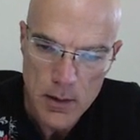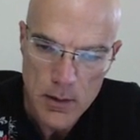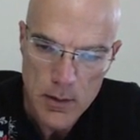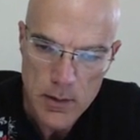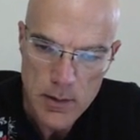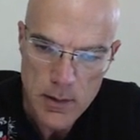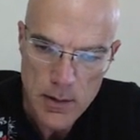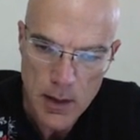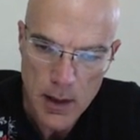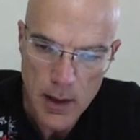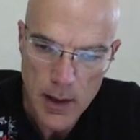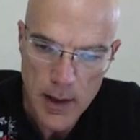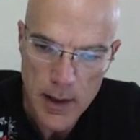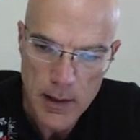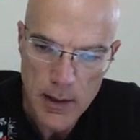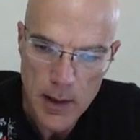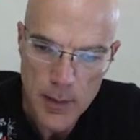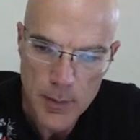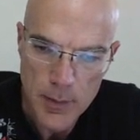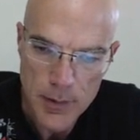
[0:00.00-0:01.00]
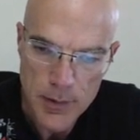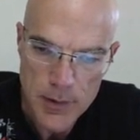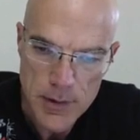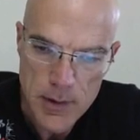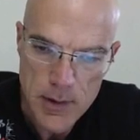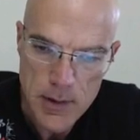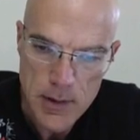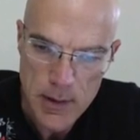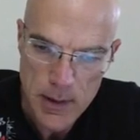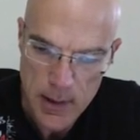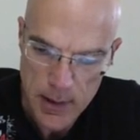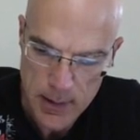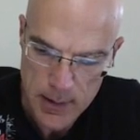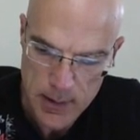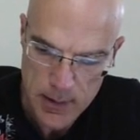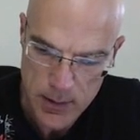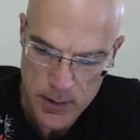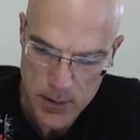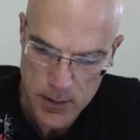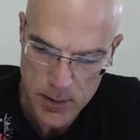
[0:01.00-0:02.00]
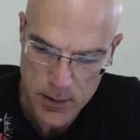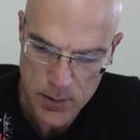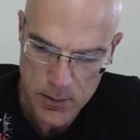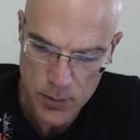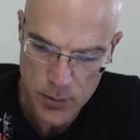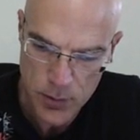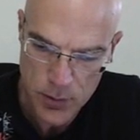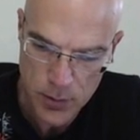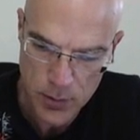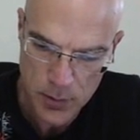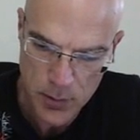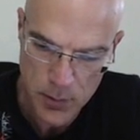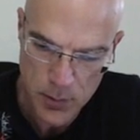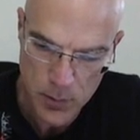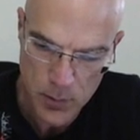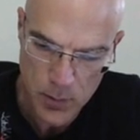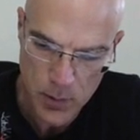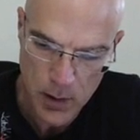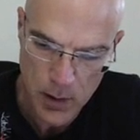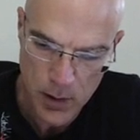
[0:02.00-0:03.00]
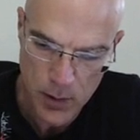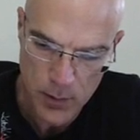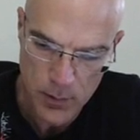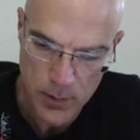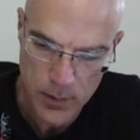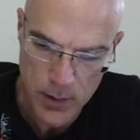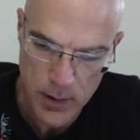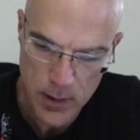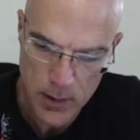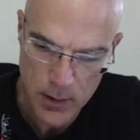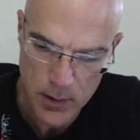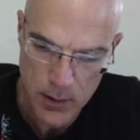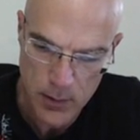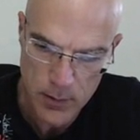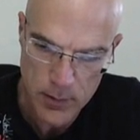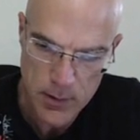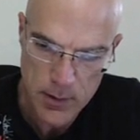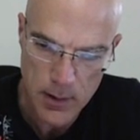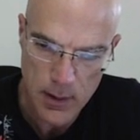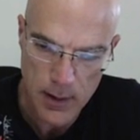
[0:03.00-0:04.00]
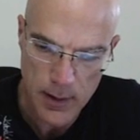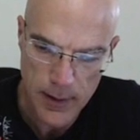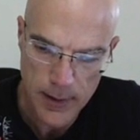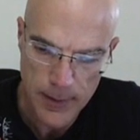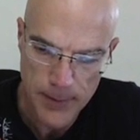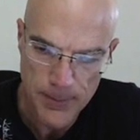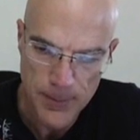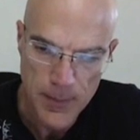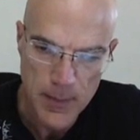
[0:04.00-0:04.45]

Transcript: slide number six just to show you how data looks like.